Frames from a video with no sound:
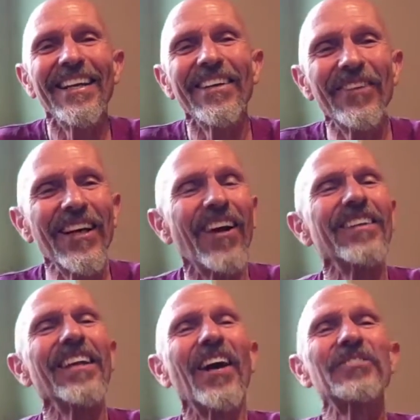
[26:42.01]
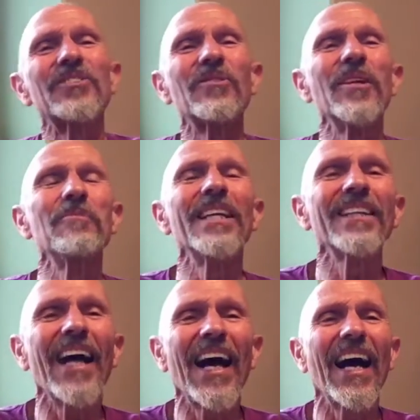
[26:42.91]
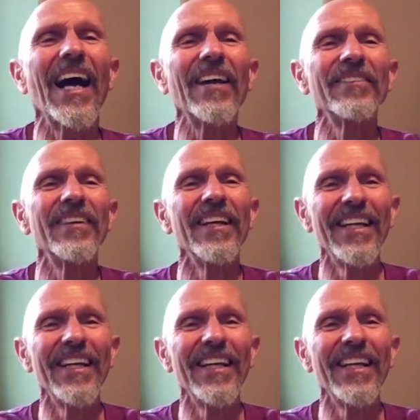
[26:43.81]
We are love streaming live.